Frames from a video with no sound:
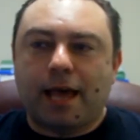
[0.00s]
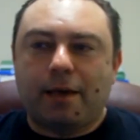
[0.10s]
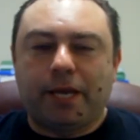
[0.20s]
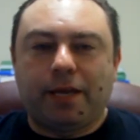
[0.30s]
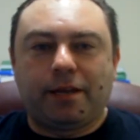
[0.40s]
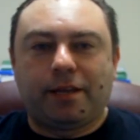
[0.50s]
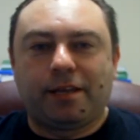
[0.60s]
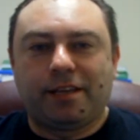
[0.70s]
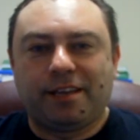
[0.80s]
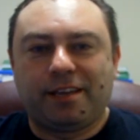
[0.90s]
I mean,
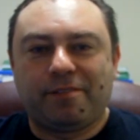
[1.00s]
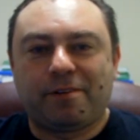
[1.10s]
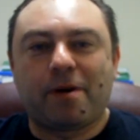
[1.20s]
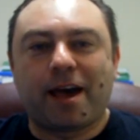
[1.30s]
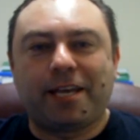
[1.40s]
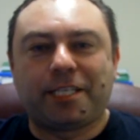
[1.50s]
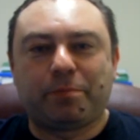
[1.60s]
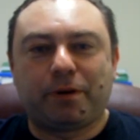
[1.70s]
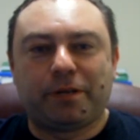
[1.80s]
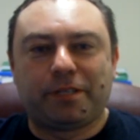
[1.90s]
from my
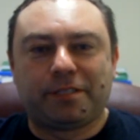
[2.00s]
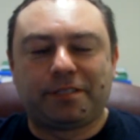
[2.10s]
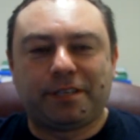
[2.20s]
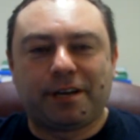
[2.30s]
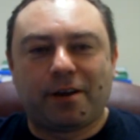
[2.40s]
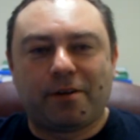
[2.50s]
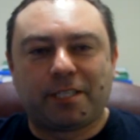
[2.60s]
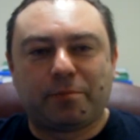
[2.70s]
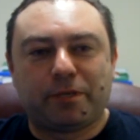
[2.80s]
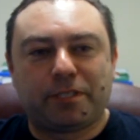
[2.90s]
experience, you know,
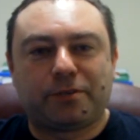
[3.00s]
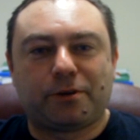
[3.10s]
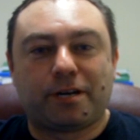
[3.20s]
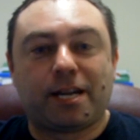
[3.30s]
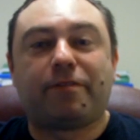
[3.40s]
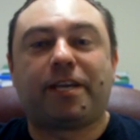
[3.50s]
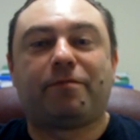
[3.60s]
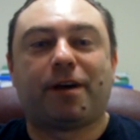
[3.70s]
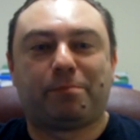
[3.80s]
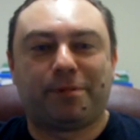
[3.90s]
as a business owner, never
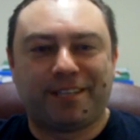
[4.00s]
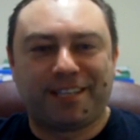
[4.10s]
give up.